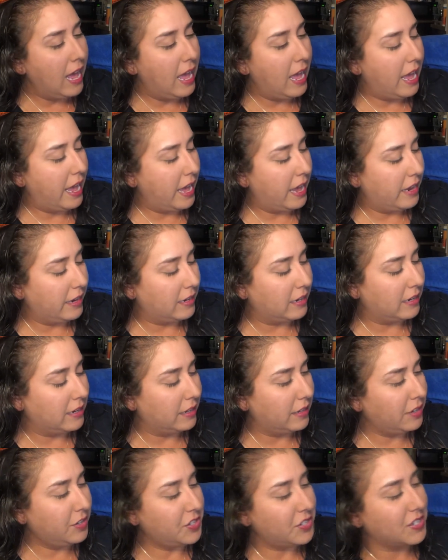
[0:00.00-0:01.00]
And
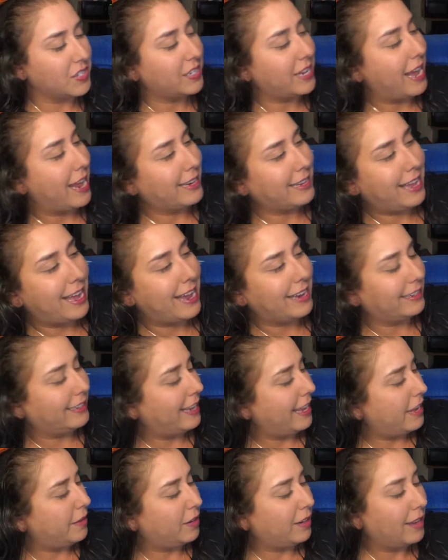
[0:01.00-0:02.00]
there's the Scat Cat
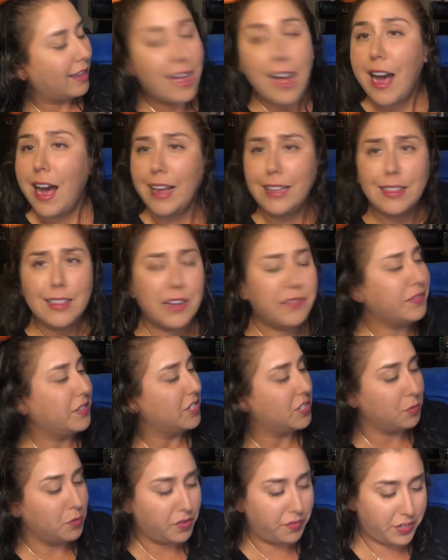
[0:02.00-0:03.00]
game. I love
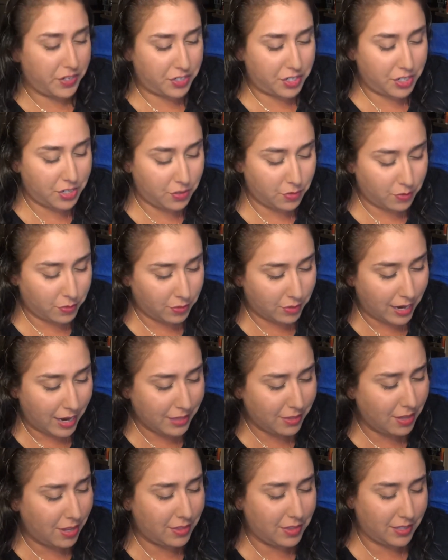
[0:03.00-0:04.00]
this movie too. I
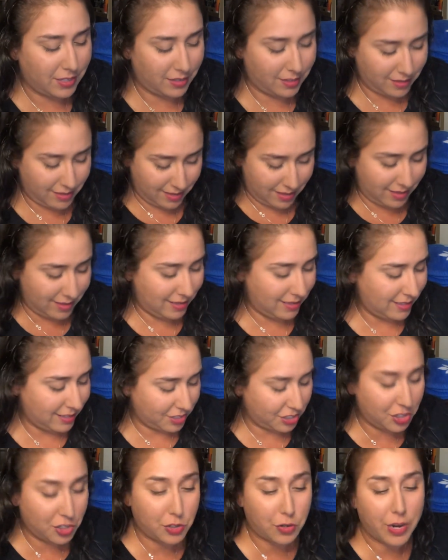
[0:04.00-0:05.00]
thought the
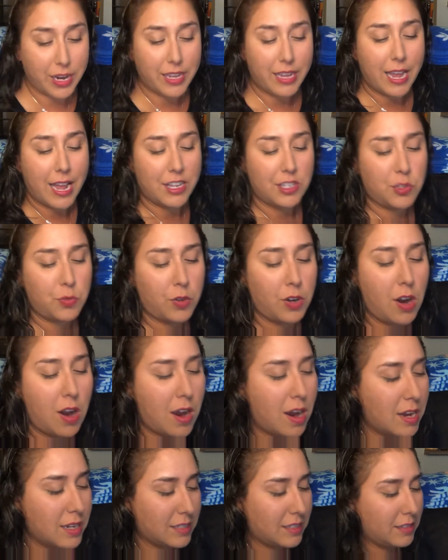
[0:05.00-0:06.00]
stray cats were
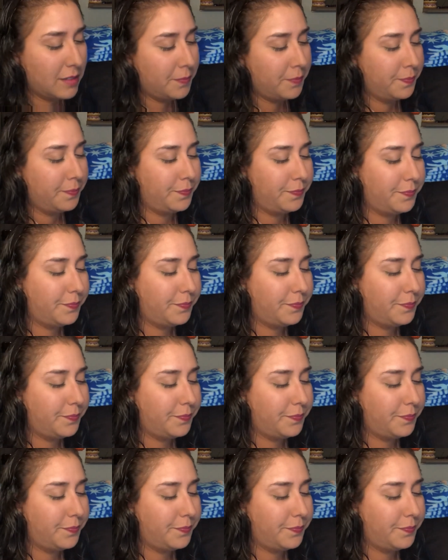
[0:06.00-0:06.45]
awesome.